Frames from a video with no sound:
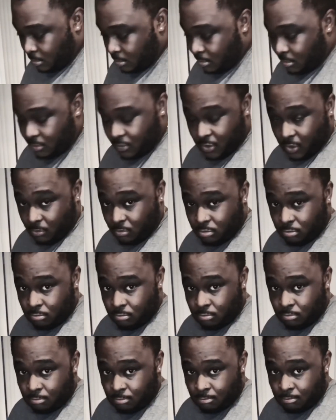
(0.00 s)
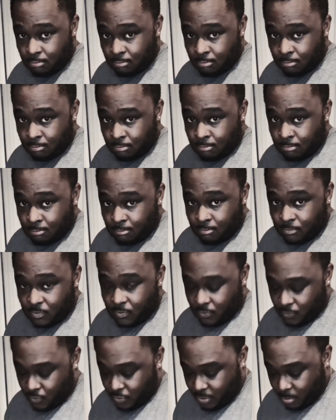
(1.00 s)
So,
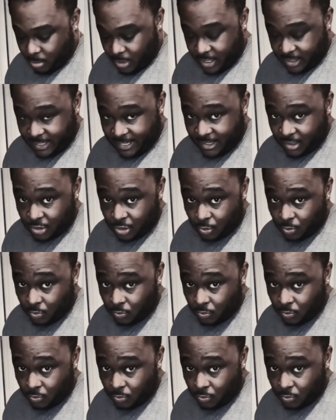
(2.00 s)
want to block that too.